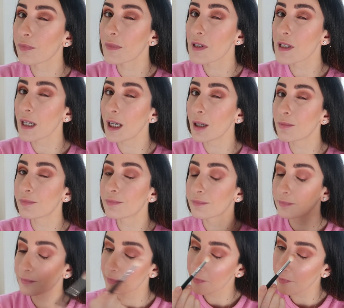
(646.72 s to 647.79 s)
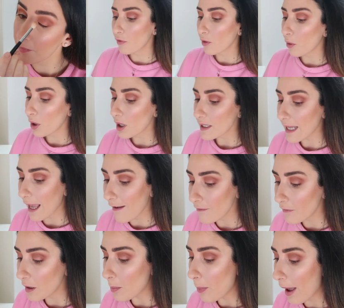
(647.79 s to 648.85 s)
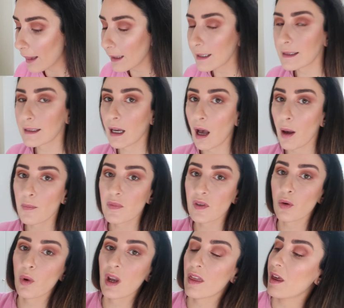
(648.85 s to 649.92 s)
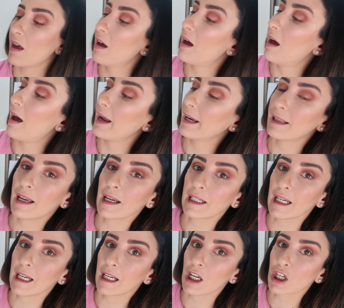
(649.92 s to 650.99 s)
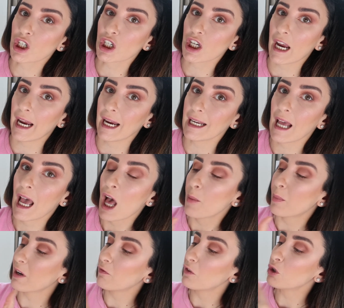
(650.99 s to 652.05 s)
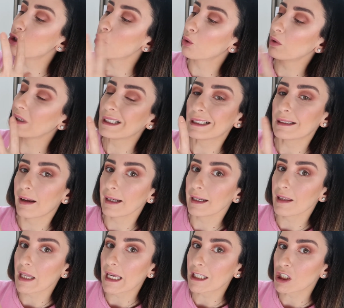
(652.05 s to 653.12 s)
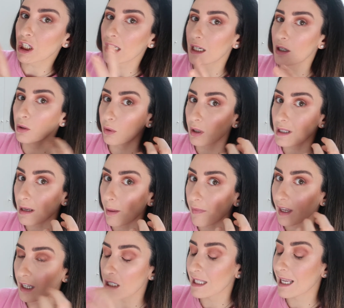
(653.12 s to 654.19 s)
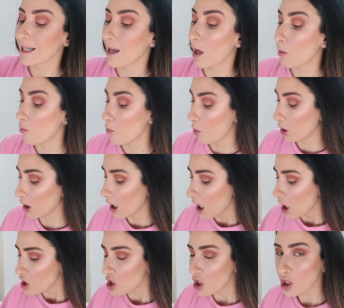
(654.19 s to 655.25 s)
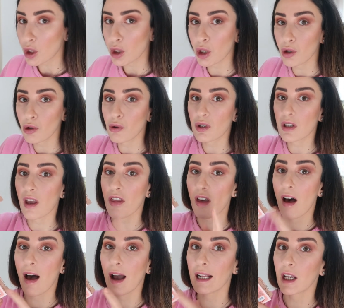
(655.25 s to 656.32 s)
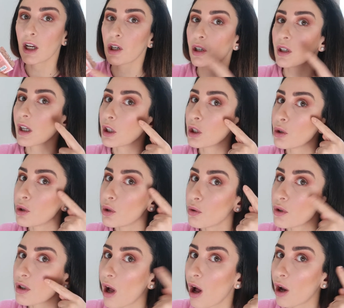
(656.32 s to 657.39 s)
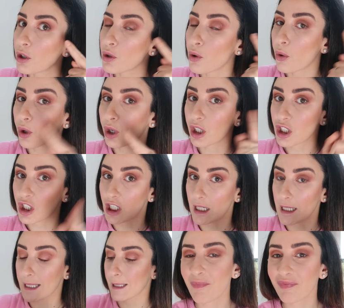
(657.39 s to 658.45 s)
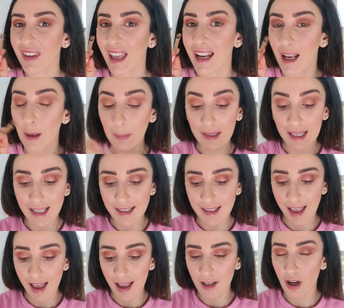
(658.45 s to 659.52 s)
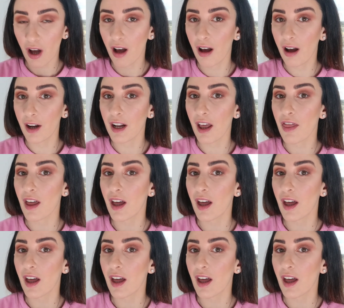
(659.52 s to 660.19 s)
See? Of course, every palette comes with a highlighting shade, but if you don't really like that shade and you want something to stand out more, just use the highlighter that you use on your cheeks. And I place that on